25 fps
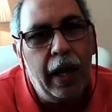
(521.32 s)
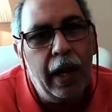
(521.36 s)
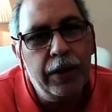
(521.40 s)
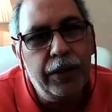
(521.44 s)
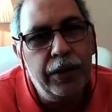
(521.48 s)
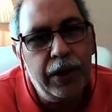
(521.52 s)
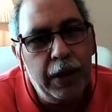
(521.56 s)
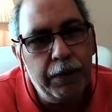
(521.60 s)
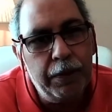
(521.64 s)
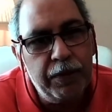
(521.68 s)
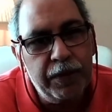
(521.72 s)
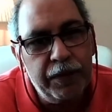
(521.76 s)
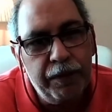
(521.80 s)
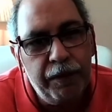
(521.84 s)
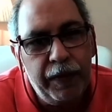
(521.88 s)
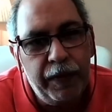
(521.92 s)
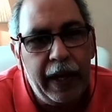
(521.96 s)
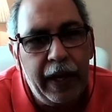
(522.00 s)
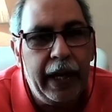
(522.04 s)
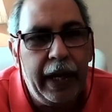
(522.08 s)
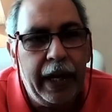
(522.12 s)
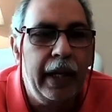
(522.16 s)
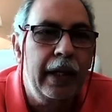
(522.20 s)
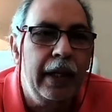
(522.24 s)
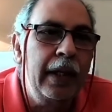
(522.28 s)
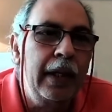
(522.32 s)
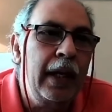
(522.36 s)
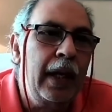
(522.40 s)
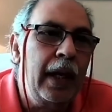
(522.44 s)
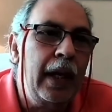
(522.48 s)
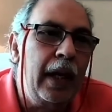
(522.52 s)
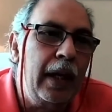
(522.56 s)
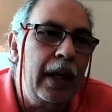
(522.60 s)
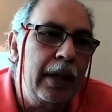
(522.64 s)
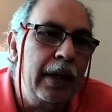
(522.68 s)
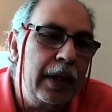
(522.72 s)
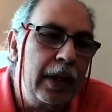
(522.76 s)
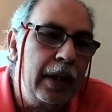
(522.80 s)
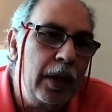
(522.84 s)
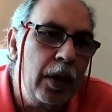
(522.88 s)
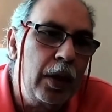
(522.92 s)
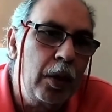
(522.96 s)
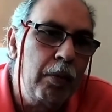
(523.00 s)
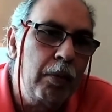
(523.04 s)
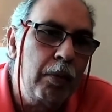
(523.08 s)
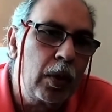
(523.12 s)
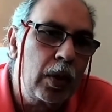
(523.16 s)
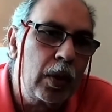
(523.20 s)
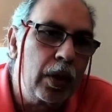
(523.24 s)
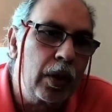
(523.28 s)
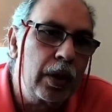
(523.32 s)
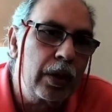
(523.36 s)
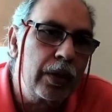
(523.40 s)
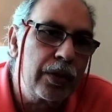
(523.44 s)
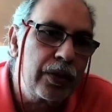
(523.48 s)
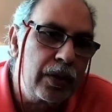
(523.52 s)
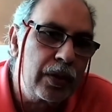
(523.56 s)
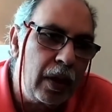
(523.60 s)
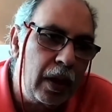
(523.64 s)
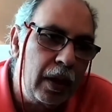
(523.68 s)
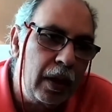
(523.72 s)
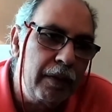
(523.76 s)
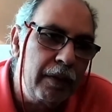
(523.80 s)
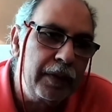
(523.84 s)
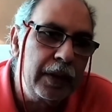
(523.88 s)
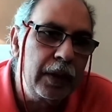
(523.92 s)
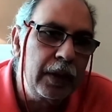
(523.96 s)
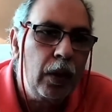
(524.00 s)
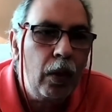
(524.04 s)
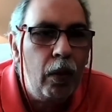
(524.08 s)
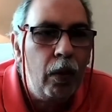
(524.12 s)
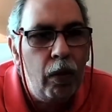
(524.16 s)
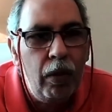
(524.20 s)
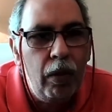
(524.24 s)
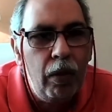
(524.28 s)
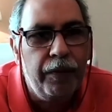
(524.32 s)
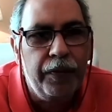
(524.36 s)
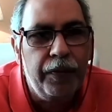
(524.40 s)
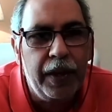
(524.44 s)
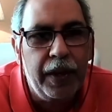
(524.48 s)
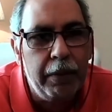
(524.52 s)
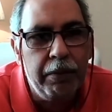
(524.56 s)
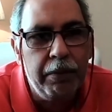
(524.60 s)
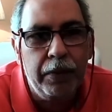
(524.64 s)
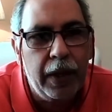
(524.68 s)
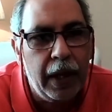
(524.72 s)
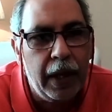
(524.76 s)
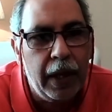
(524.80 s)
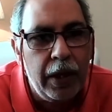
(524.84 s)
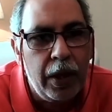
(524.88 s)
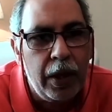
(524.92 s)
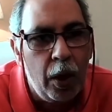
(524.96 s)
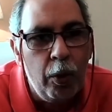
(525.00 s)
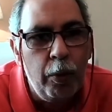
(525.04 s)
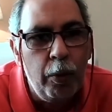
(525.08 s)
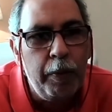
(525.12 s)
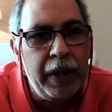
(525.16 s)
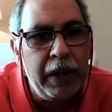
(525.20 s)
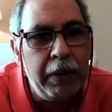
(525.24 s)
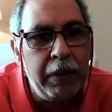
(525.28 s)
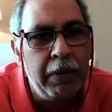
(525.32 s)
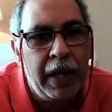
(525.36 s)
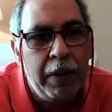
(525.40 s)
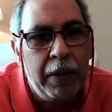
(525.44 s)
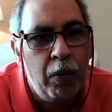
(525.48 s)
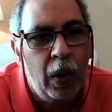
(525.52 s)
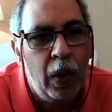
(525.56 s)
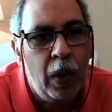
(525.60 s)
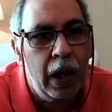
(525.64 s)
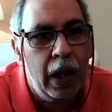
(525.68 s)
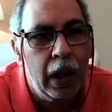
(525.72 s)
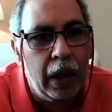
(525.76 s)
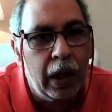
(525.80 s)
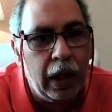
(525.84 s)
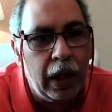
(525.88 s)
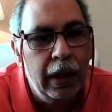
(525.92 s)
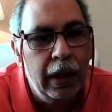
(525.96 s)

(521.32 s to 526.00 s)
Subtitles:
James Flynn, Morgan O'Sullivan, all of them, they know me, my work.